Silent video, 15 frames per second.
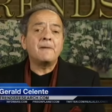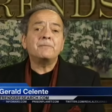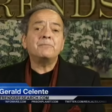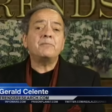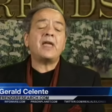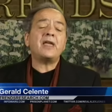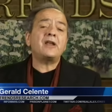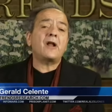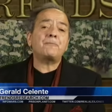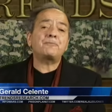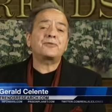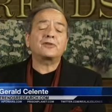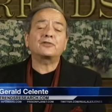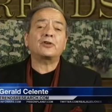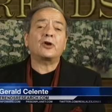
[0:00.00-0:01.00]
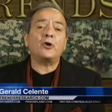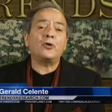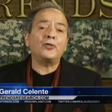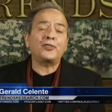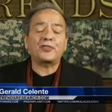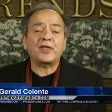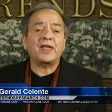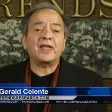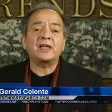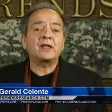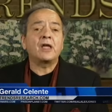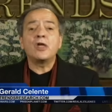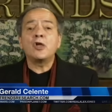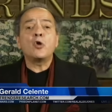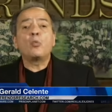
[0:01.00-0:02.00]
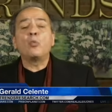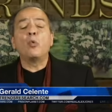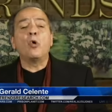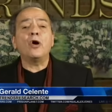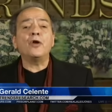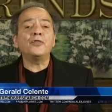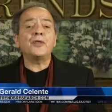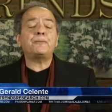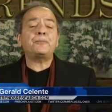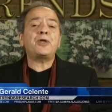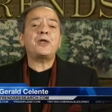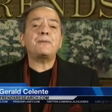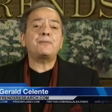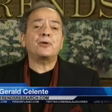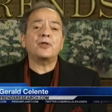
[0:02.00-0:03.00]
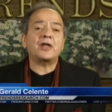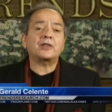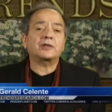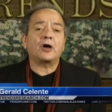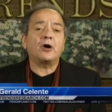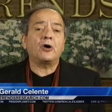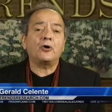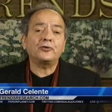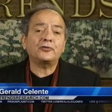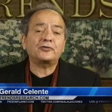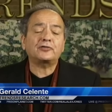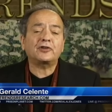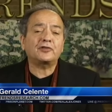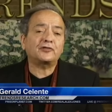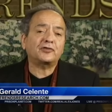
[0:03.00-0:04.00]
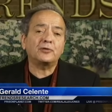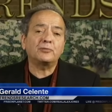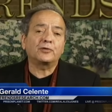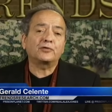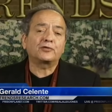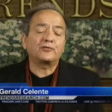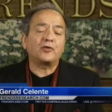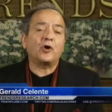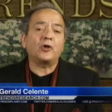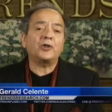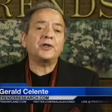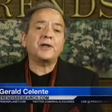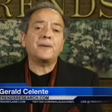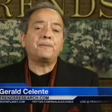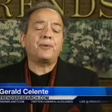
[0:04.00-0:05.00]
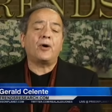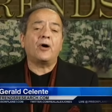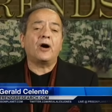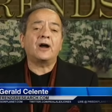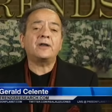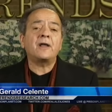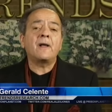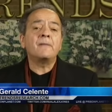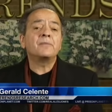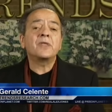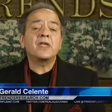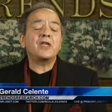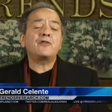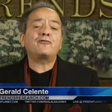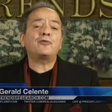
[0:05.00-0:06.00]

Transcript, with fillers: made up this whole thing, warned the people that the whole system was falling apart if